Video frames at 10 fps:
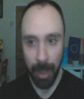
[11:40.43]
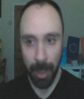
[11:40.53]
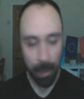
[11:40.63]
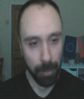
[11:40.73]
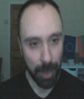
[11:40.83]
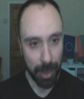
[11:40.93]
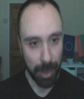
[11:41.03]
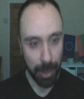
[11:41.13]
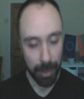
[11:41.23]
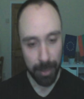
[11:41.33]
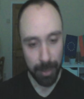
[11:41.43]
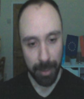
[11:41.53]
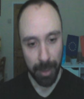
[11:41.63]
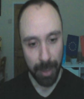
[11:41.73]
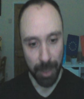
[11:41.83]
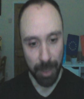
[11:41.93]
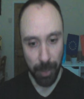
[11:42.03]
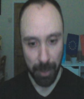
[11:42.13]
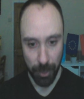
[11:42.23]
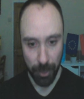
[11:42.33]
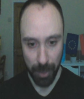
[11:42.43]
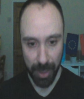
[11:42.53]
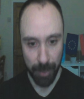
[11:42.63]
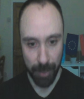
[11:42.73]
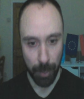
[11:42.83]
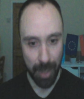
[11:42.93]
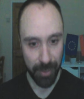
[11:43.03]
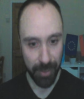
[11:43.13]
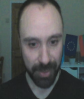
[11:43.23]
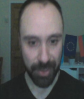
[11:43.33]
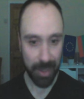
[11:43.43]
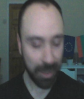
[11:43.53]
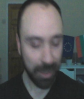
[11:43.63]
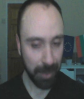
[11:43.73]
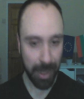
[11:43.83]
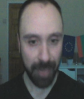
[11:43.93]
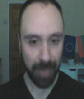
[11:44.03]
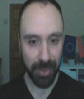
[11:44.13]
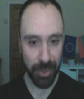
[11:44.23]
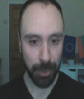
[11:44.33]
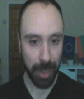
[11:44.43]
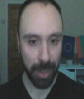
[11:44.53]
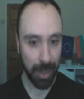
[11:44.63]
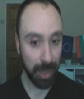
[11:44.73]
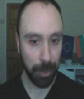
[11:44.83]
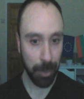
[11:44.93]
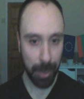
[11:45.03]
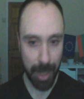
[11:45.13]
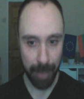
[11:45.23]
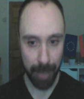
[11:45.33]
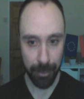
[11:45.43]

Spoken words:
But that's pretty much when it comes to affixes and leveling affixes to kind of keep you alive.